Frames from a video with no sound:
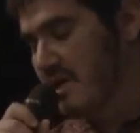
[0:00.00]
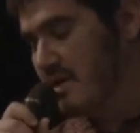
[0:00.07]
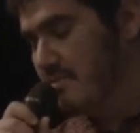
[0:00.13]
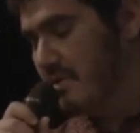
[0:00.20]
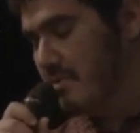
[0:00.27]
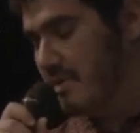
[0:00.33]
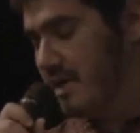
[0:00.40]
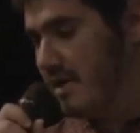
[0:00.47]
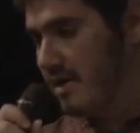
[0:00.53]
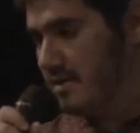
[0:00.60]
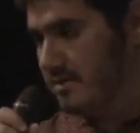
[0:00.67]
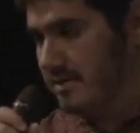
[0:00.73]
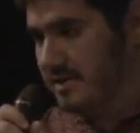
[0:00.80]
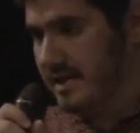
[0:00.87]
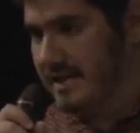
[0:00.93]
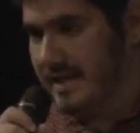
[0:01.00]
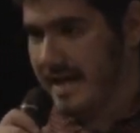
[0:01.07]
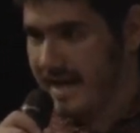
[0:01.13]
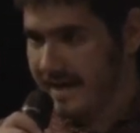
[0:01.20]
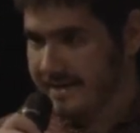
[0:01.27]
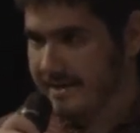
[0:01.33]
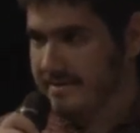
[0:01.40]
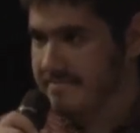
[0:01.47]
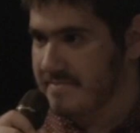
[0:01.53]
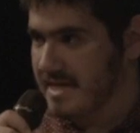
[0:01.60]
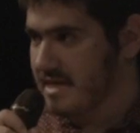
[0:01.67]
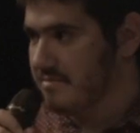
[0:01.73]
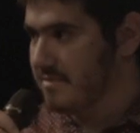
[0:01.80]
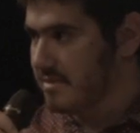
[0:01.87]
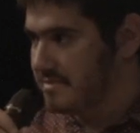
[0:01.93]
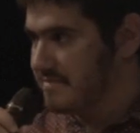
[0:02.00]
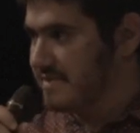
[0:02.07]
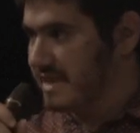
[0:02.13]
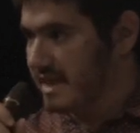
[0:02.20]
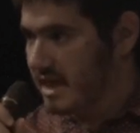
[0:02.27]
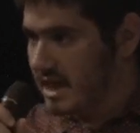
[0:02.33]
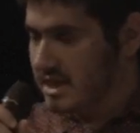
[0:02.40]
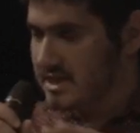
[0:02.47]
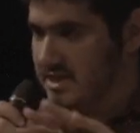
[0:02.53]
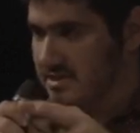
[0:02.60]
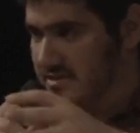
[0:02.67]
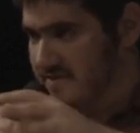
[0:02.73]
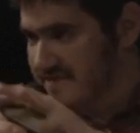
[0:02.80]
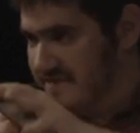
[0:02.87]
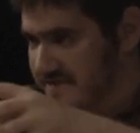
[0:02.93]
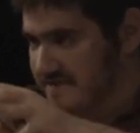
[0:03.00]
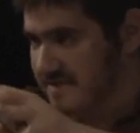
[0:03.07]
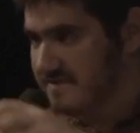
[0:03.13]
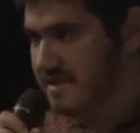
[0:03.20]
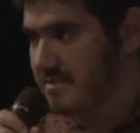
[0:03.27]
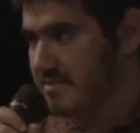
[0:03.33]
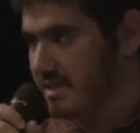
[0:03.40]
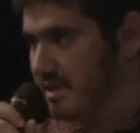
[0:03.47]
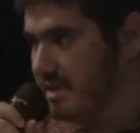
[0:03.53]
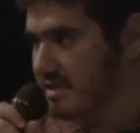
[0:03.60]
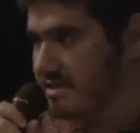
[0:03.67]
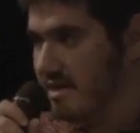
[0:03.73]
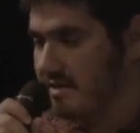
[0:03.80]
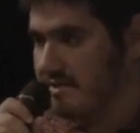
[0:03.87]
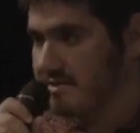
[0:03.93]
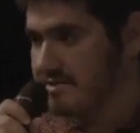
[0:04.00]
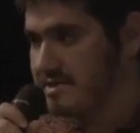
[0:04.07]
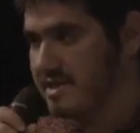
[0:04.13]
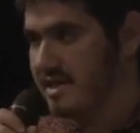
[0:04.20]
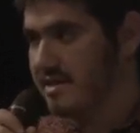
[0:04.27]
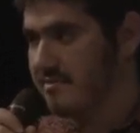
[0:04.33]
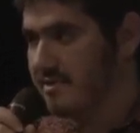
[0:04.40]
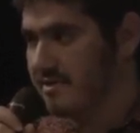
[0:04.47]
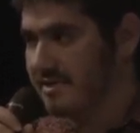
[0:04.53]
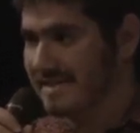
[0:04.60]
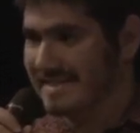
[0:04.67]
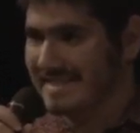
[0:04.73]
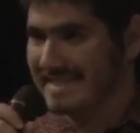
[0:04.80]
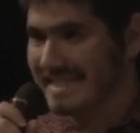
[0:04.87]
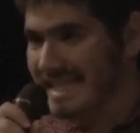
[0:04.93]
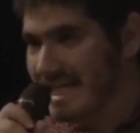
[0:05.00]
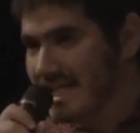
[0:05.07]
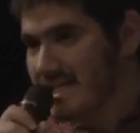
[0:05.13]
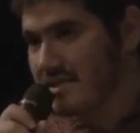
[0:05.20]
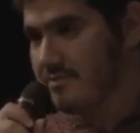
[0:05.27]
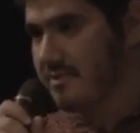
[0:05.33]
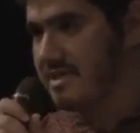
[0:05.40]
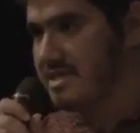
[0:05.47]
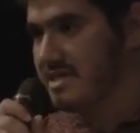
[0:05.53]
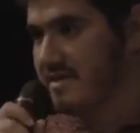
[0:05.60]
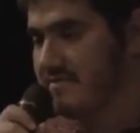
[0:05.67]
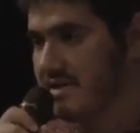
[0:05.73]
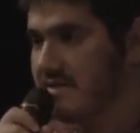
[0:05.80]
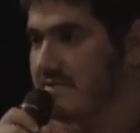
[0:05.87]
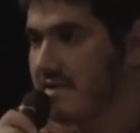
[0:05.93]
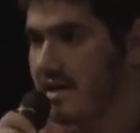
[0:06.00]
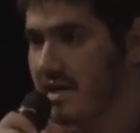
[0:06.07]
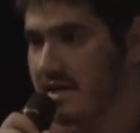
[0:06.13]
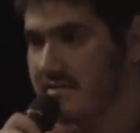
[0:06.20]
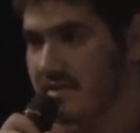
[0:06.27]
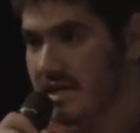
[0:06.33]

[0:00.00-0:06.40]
but we are looking at a minimum of like $150 billion to anywhere to like 375.